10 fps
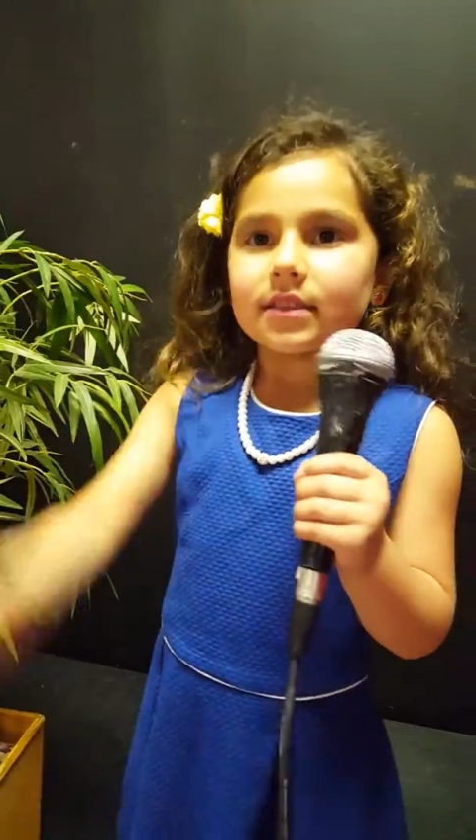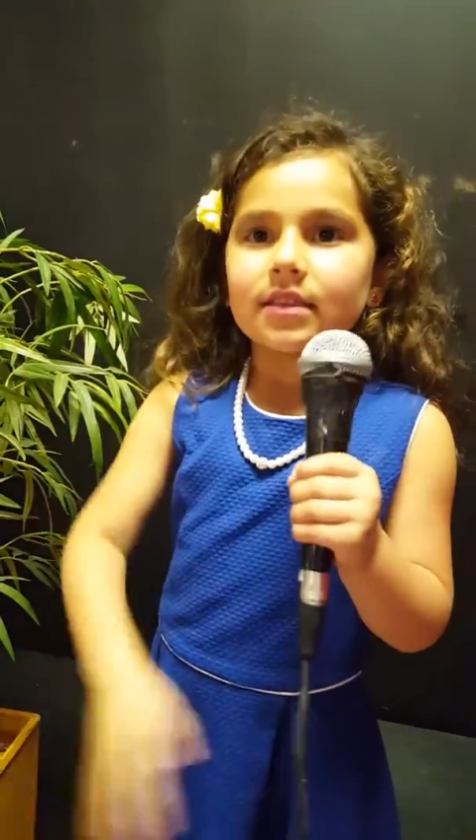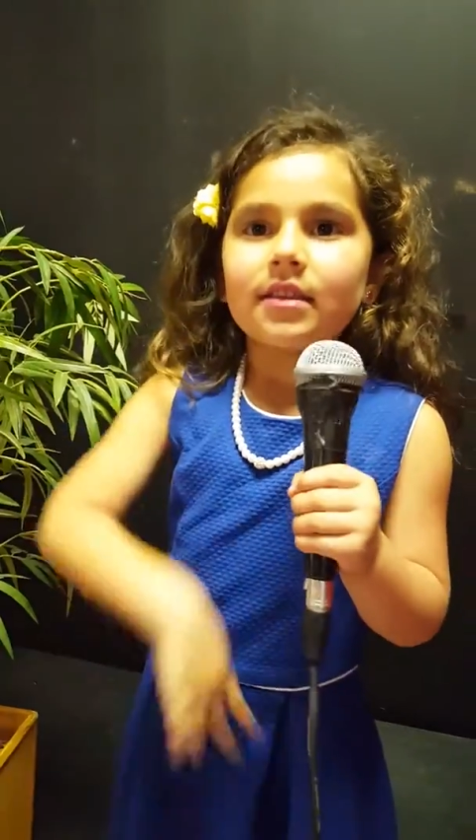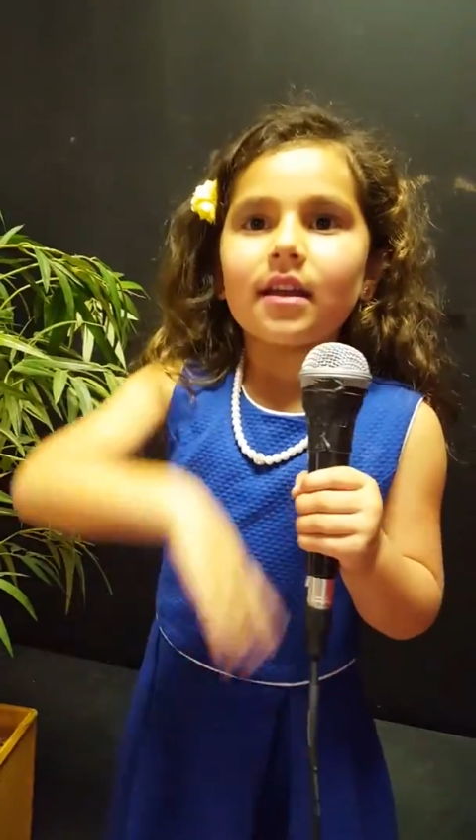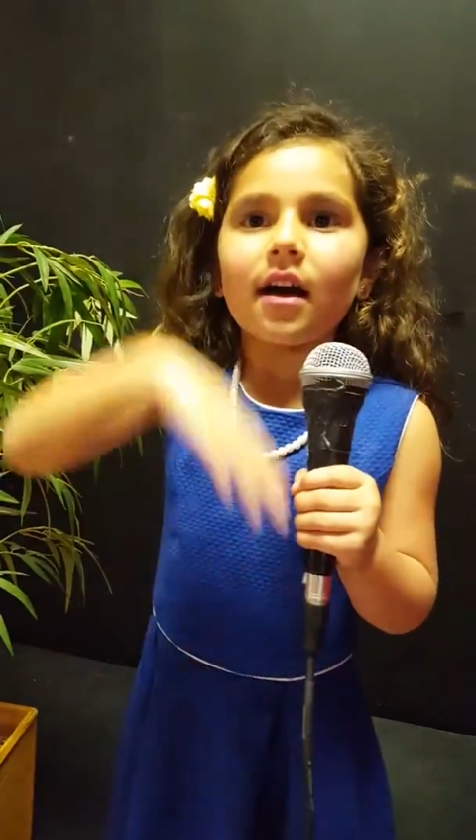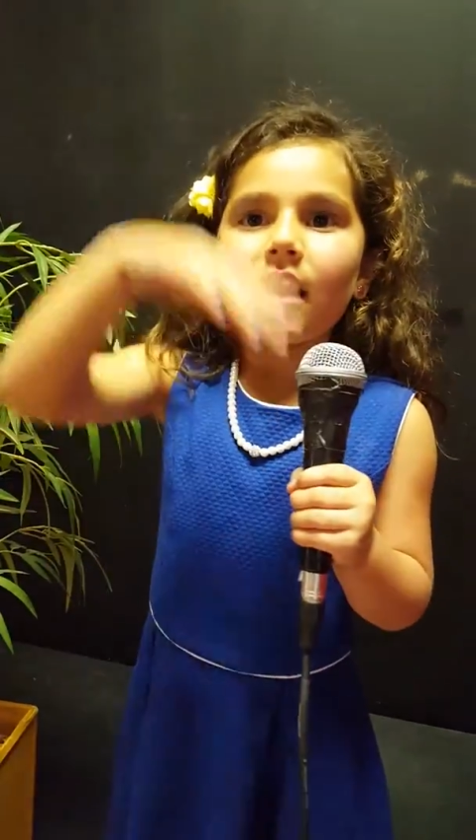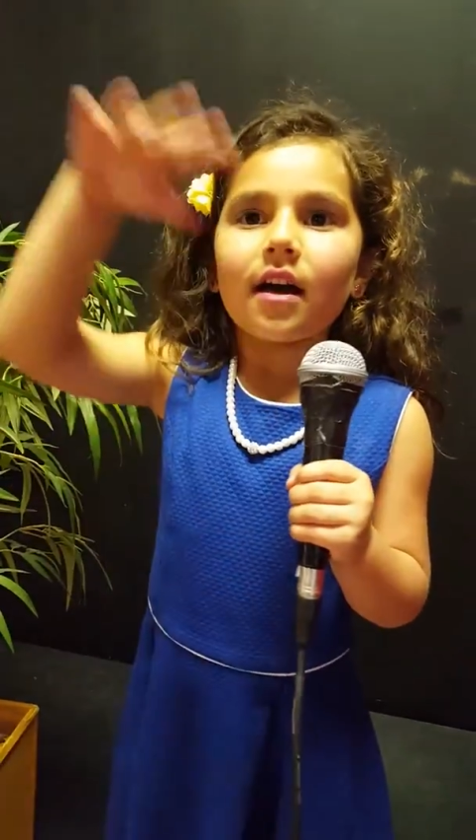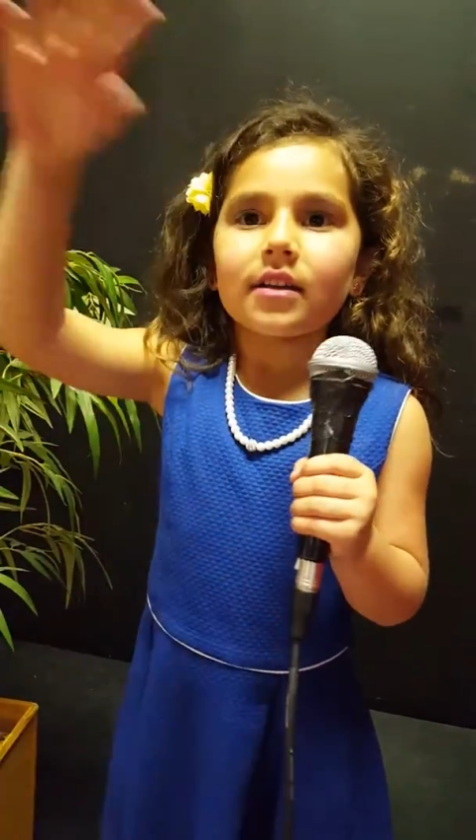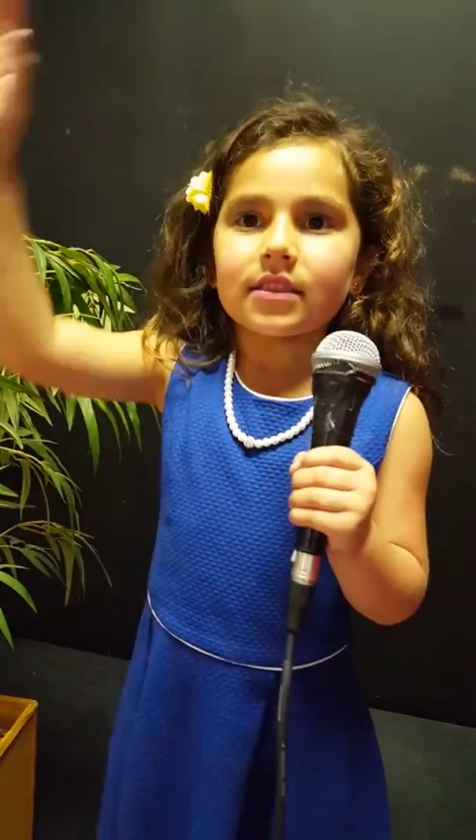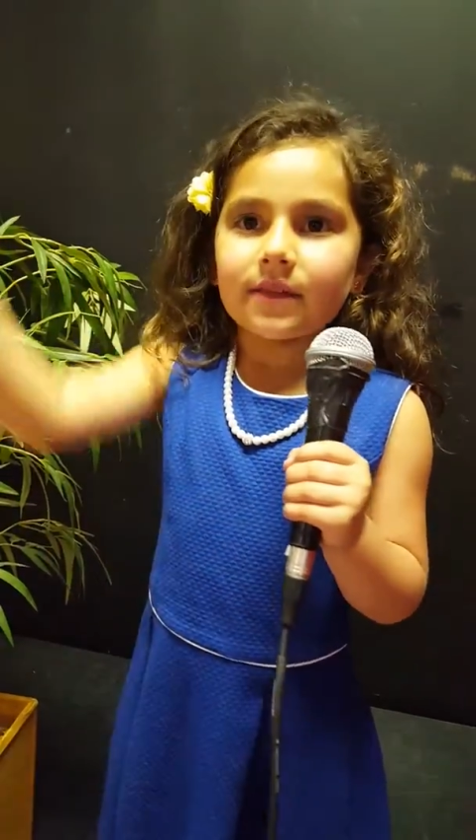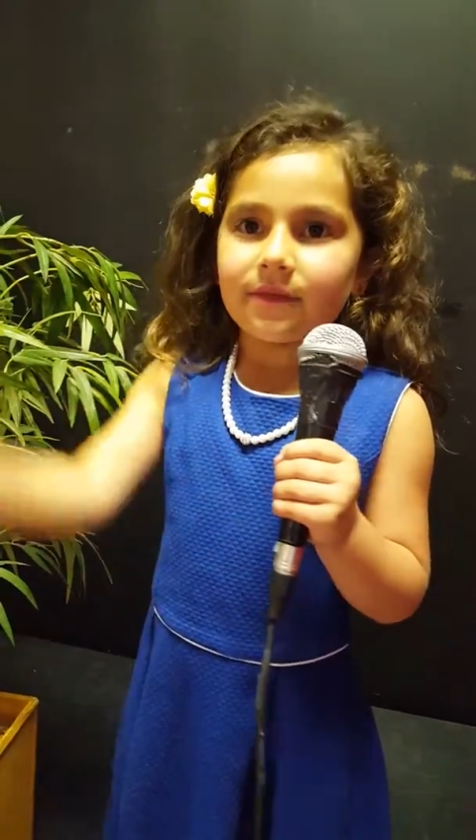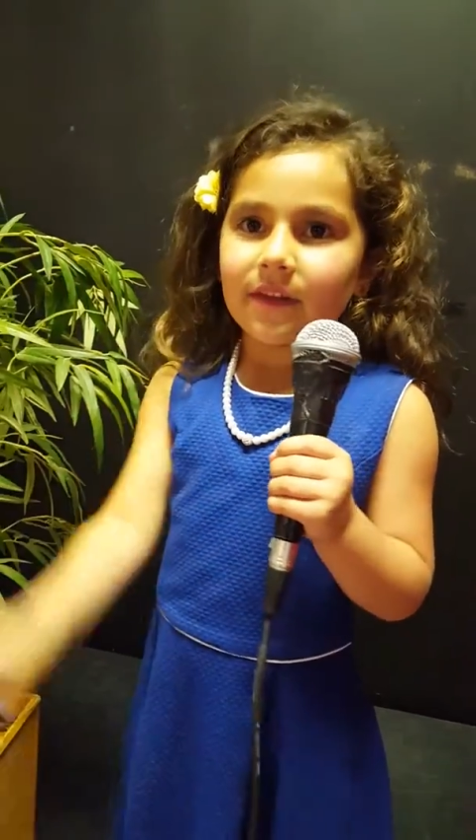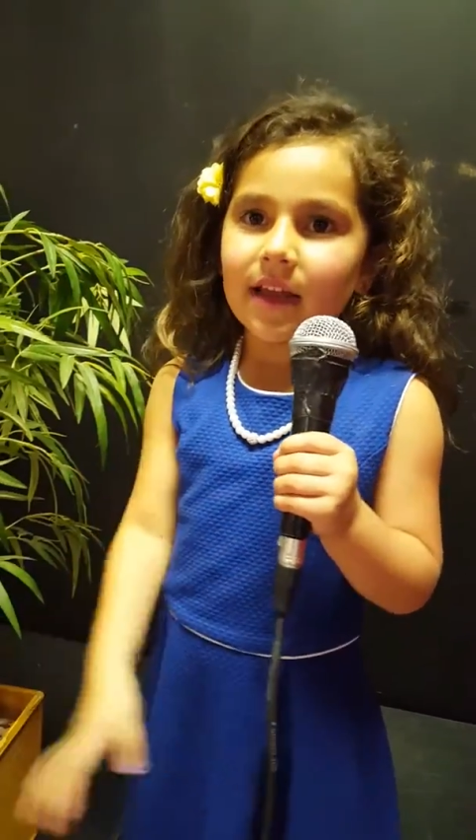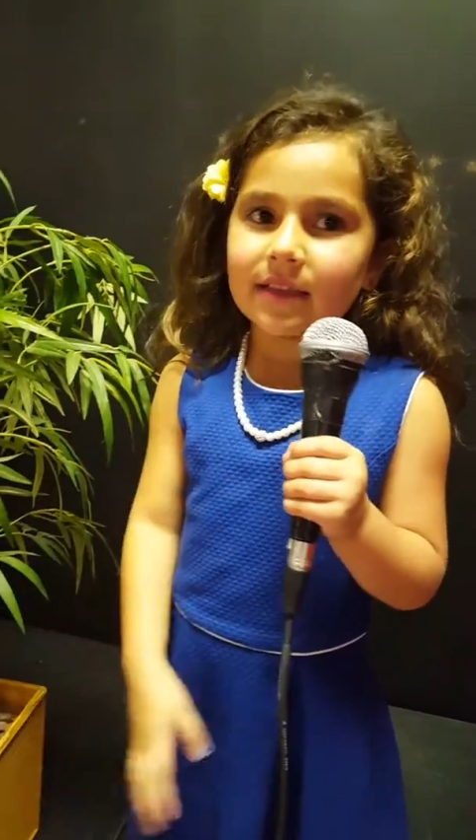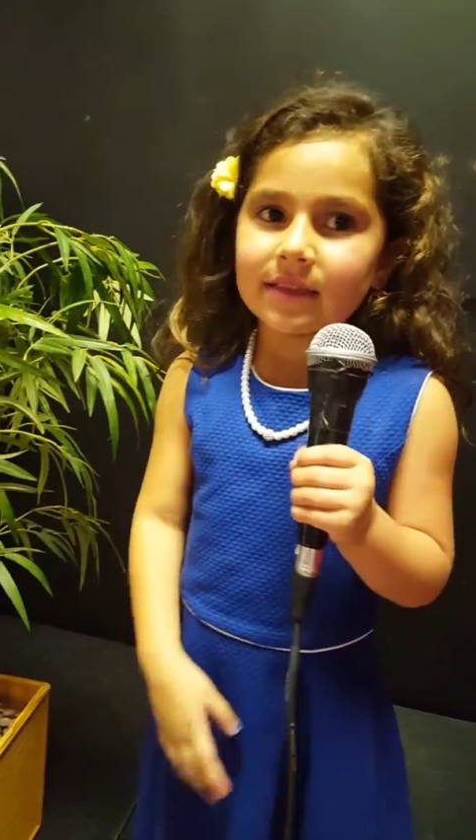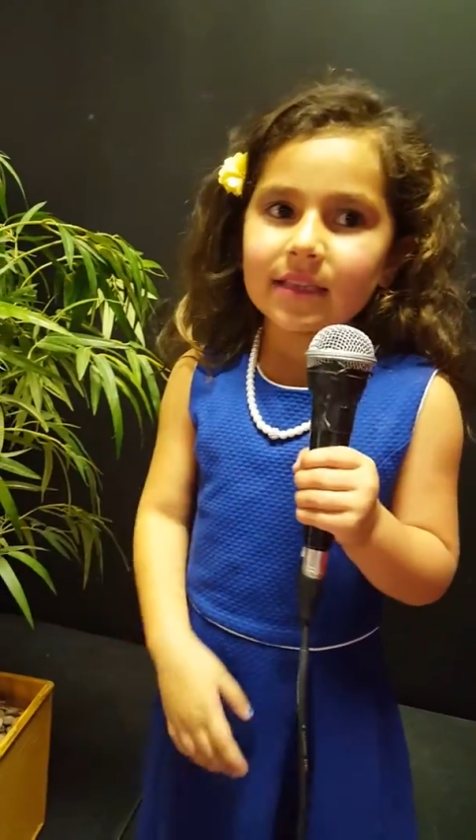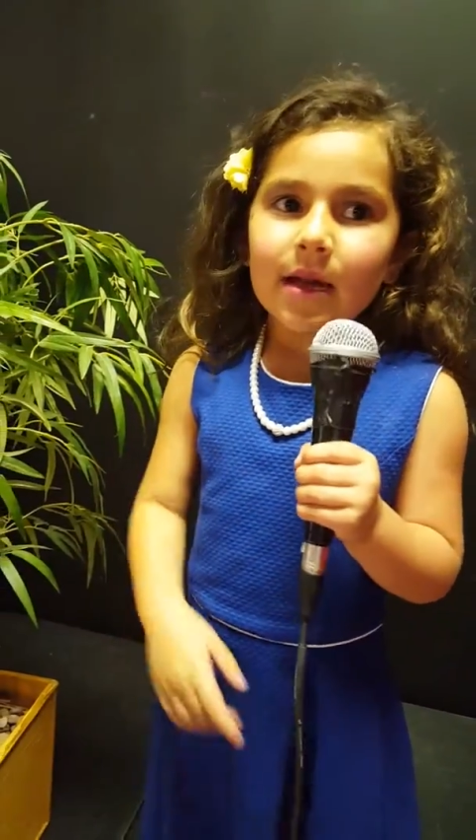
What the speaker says: and lots of friends,